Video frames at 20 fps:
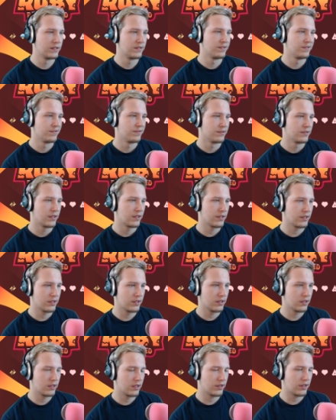I
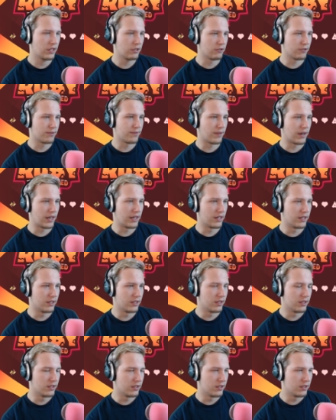think it was
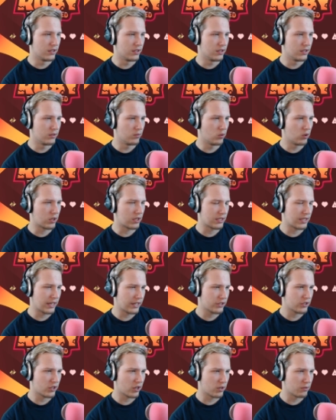fire. Well, because
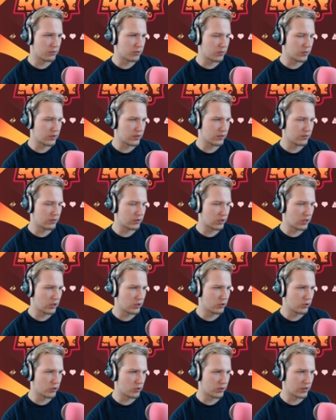Ice Shard was a
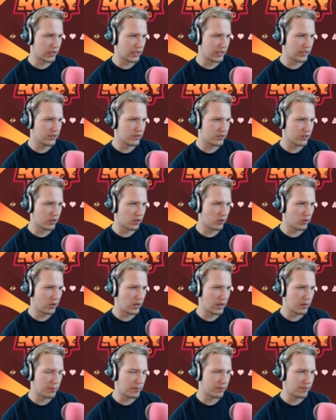neutral hit, so it
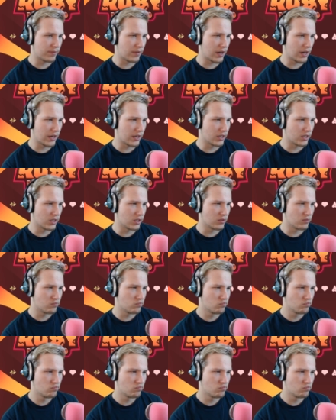had to be fire.